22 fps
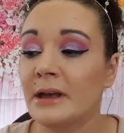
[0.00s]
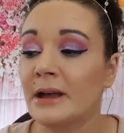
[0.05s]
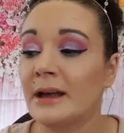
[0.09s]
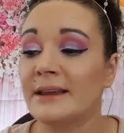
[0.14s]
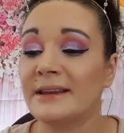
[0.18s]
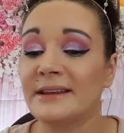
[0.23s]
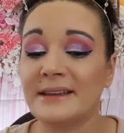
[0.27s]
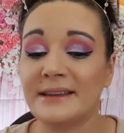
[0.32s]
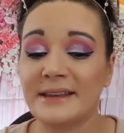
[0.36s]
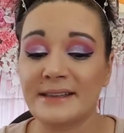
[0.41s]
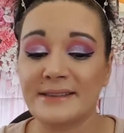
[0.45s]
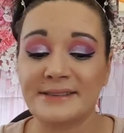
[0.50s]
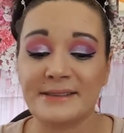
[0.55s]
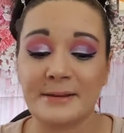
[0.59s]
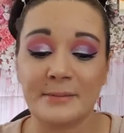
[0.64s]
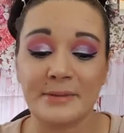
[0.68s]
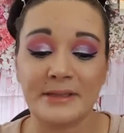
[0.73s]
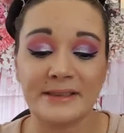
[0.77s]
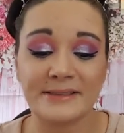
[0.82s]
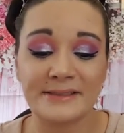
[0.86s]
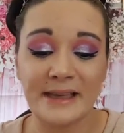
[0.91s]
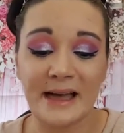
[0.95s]
I need to get some
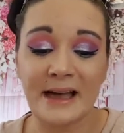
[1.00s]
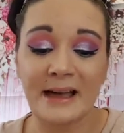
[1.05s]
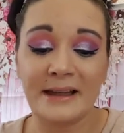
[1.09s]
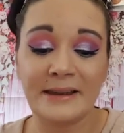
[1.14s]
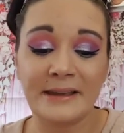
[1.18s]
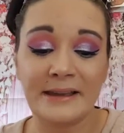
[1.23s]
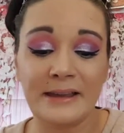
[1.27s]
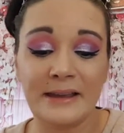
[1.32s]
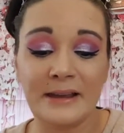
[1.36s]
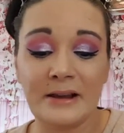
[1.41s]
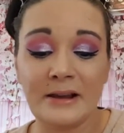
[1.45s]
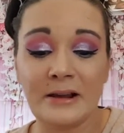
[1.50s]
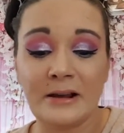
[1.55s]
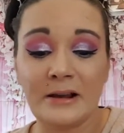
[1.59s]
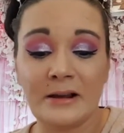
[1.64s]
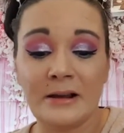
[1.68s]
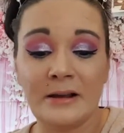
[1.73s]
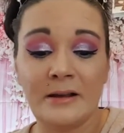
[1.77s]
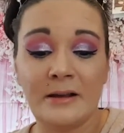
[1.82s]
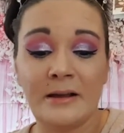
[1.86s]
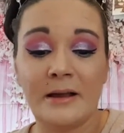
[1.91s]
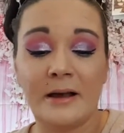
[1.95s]
of these out of
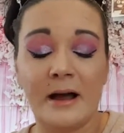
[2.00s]
here.